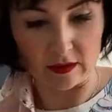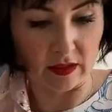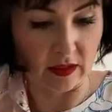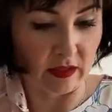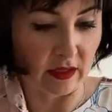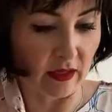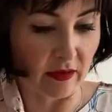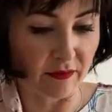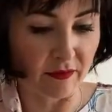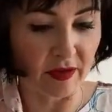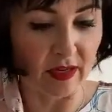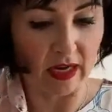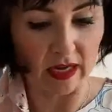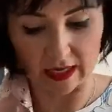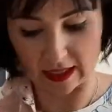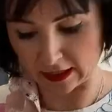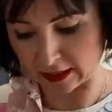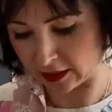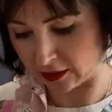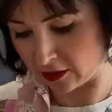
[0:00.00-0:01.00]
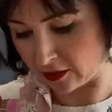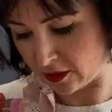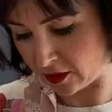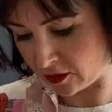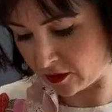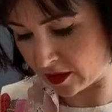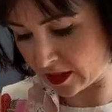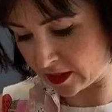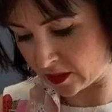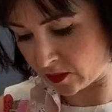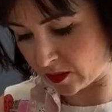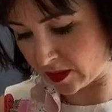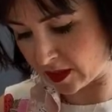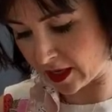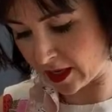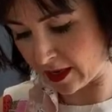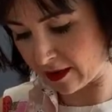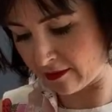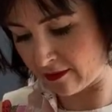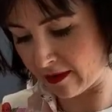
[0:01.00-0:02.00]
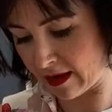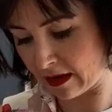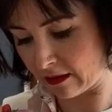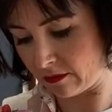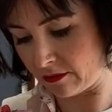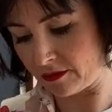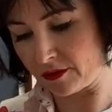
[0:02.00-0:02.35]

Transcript: I feel like I can do this with her around